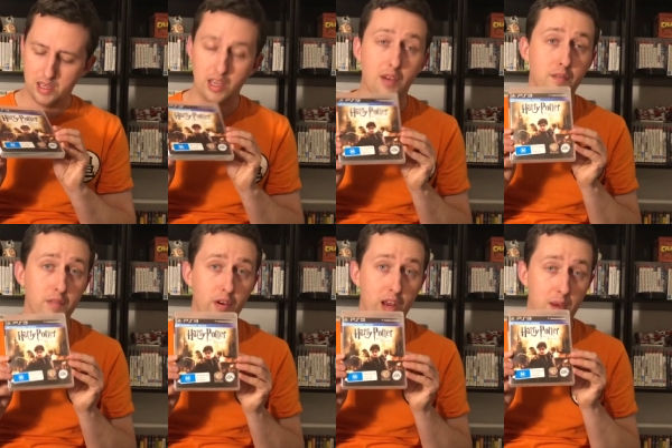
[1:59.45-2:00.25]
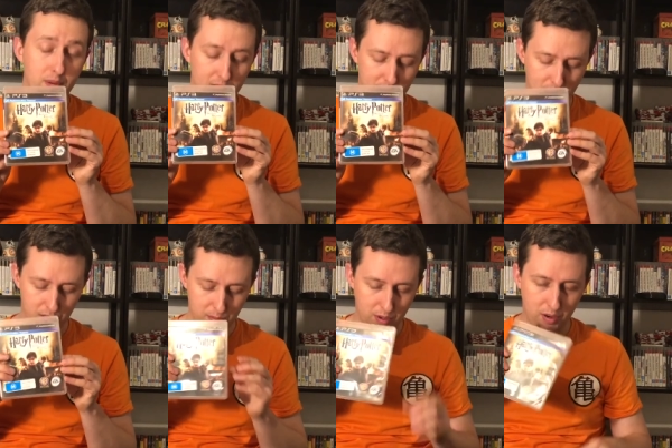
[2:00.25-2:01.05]
yeah, very happy to sign
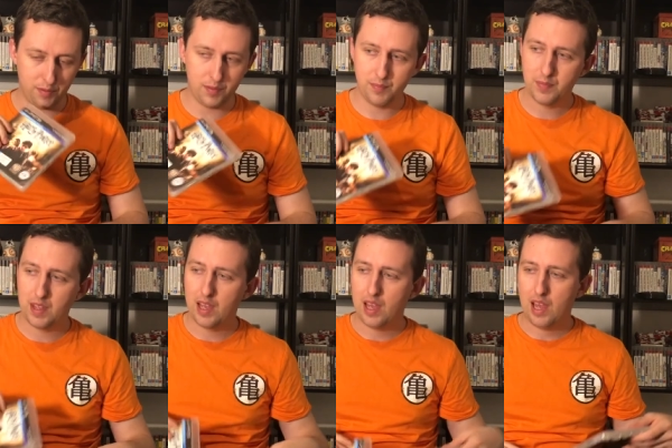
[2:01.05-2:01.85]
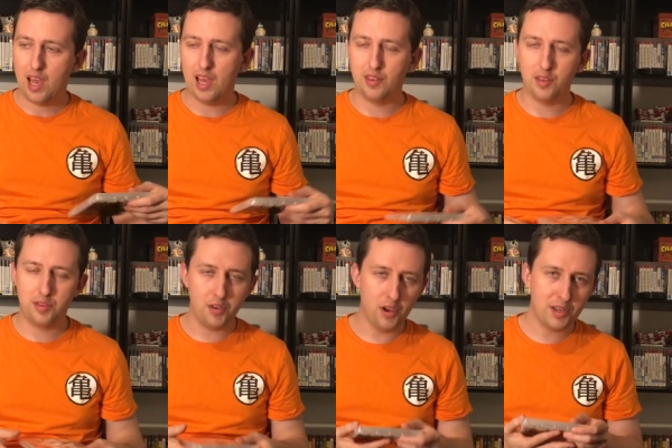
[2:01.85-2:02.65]
this one off. And the
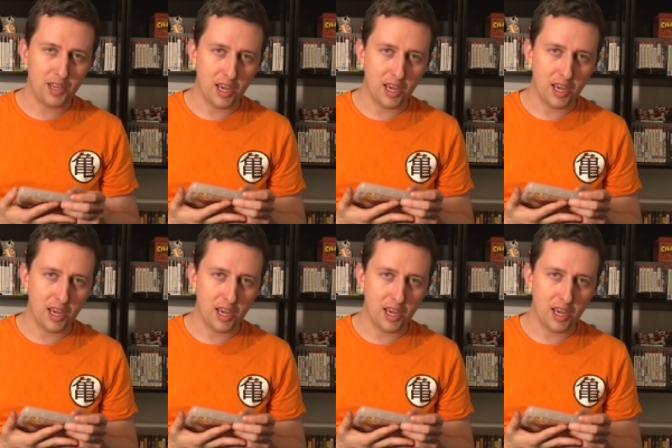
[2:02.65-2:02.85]
third